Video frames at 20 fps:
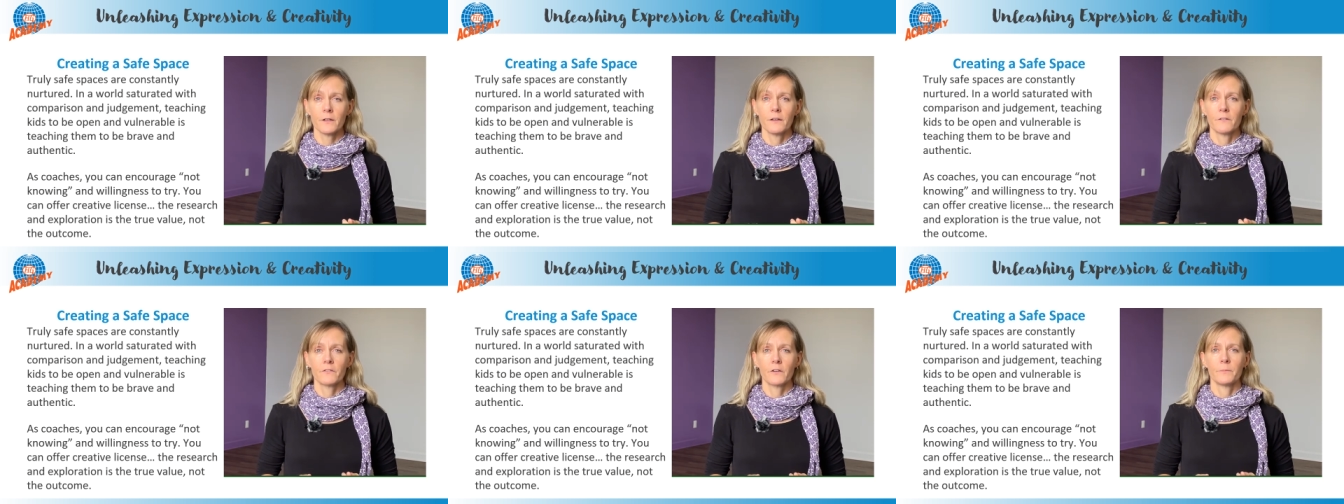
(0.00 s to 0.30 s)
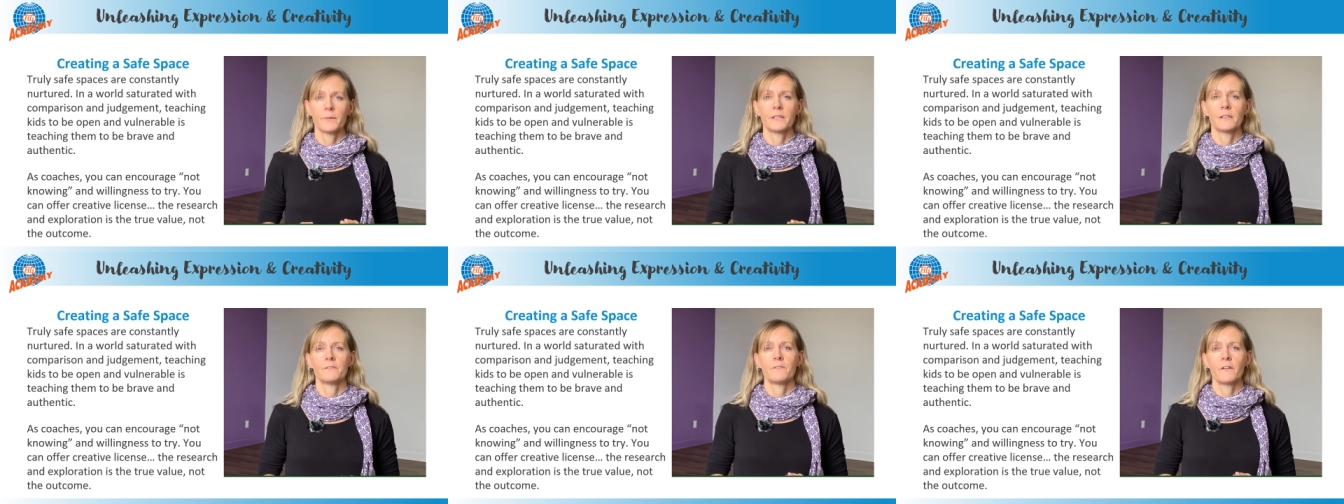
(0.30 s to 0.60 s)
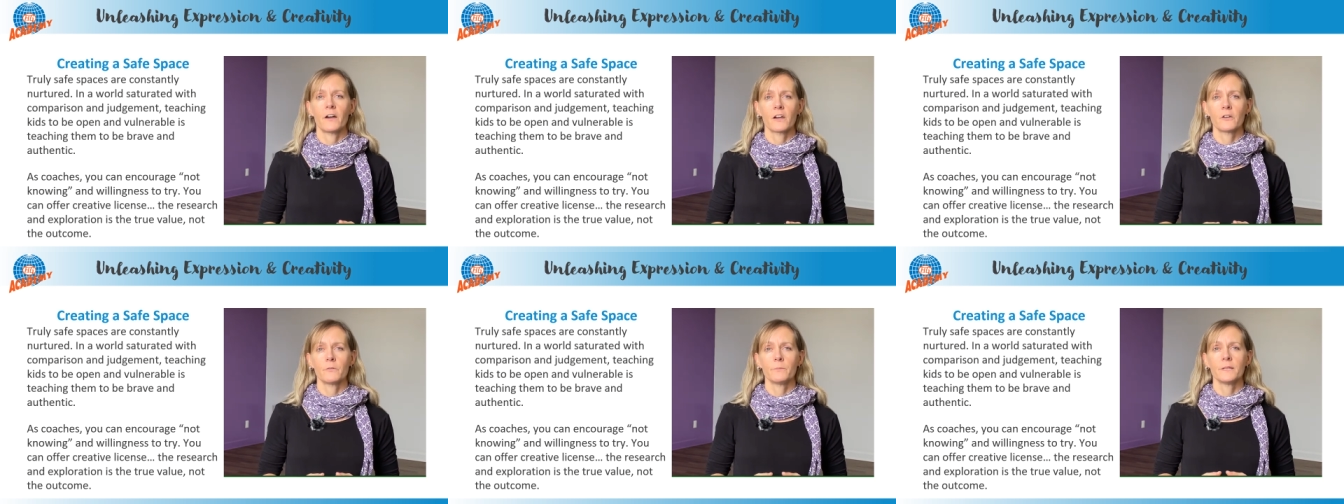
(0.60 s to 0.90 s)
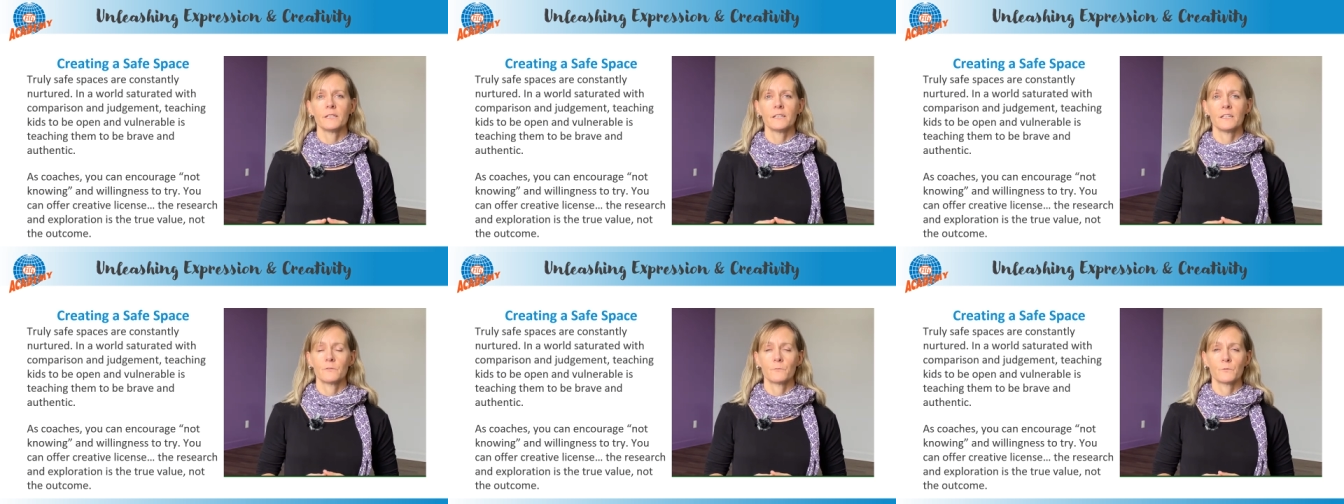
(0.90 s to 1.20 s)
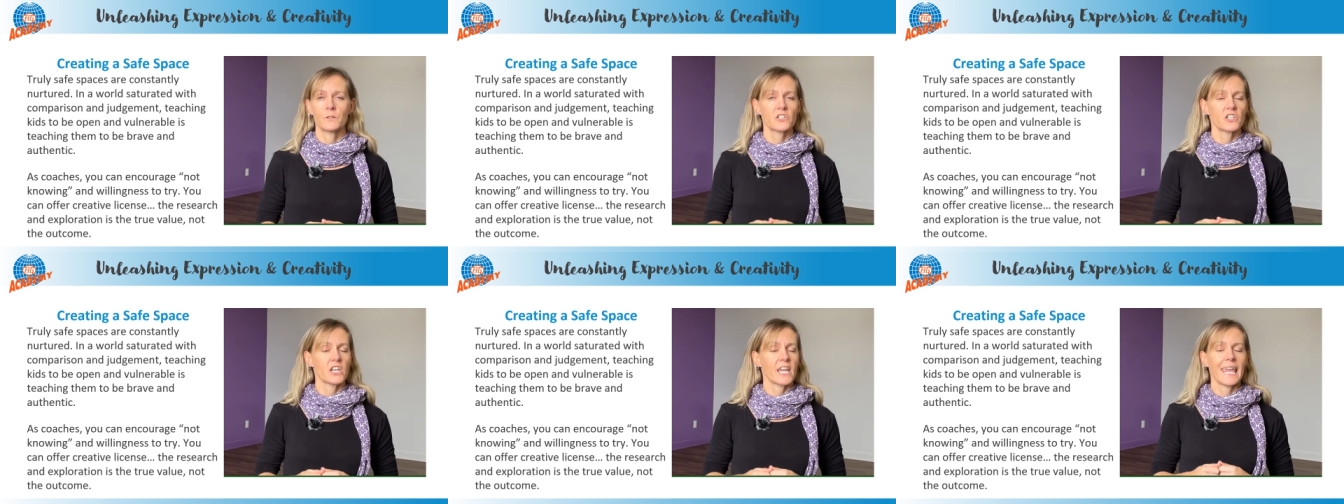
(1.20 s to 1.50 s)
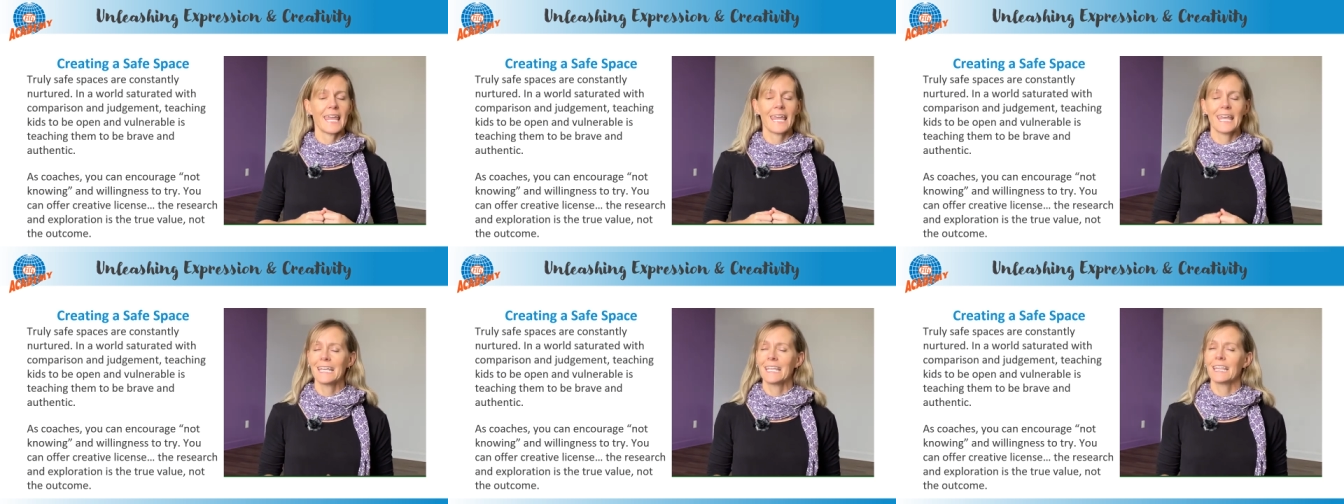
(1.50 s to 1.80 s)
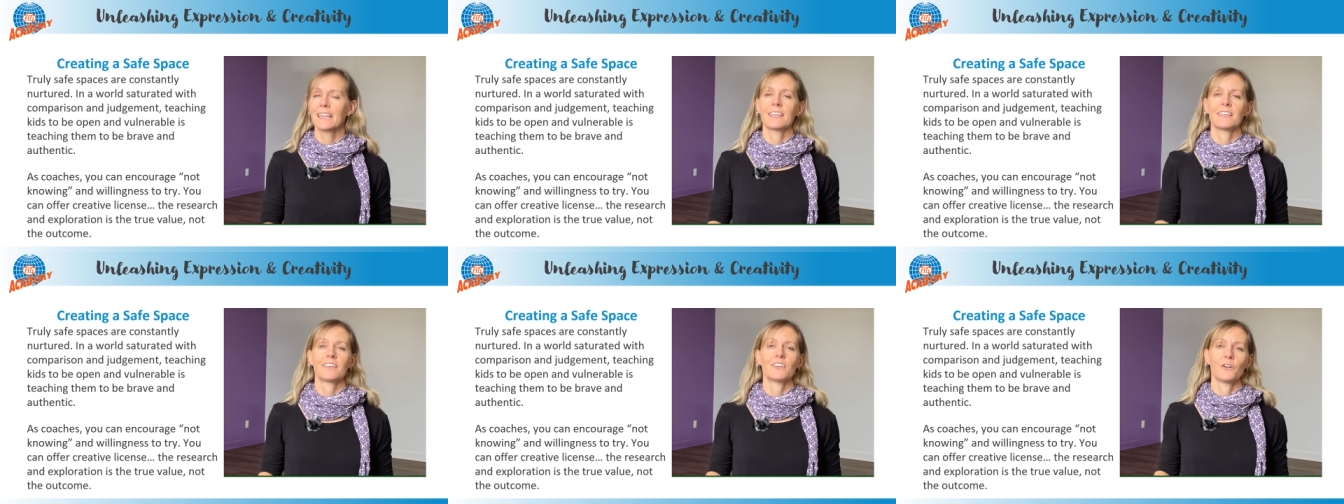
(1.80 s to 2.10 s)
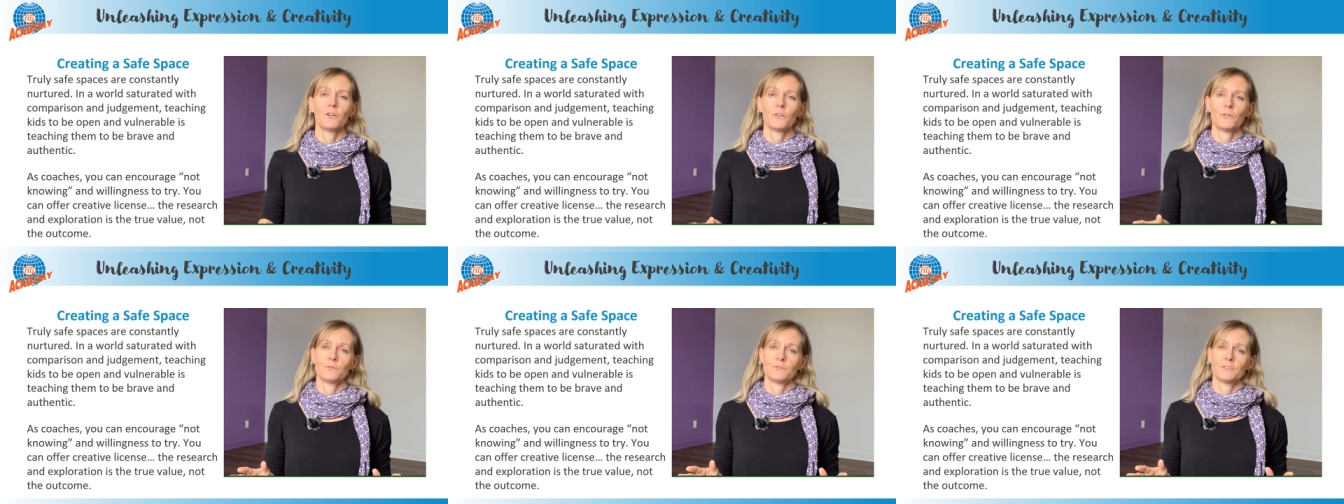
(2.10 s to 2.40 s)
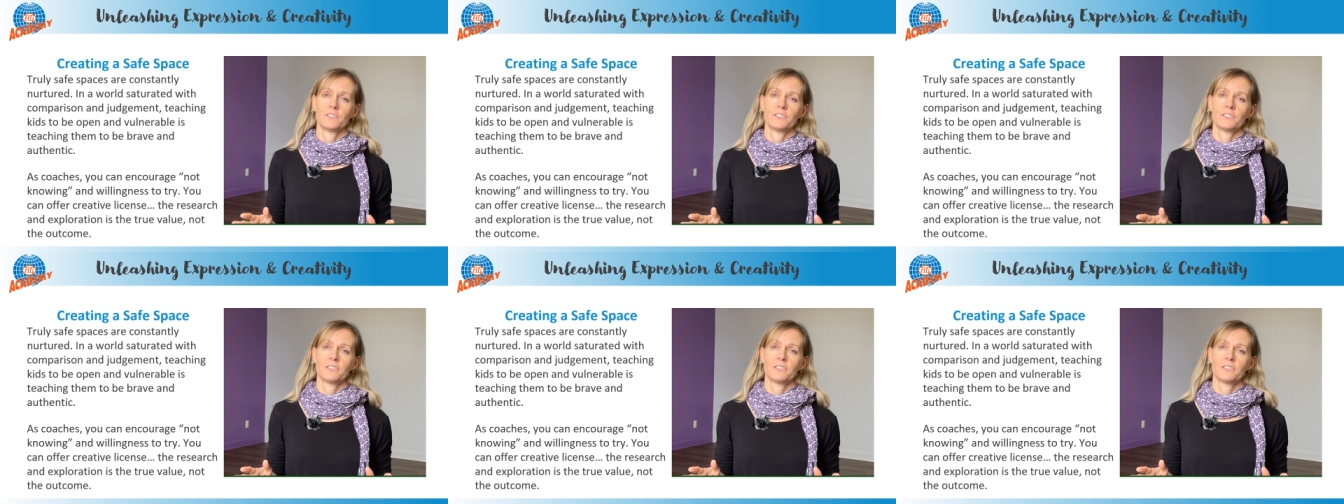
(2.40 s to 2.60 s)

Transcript: from an environment in which anything goes.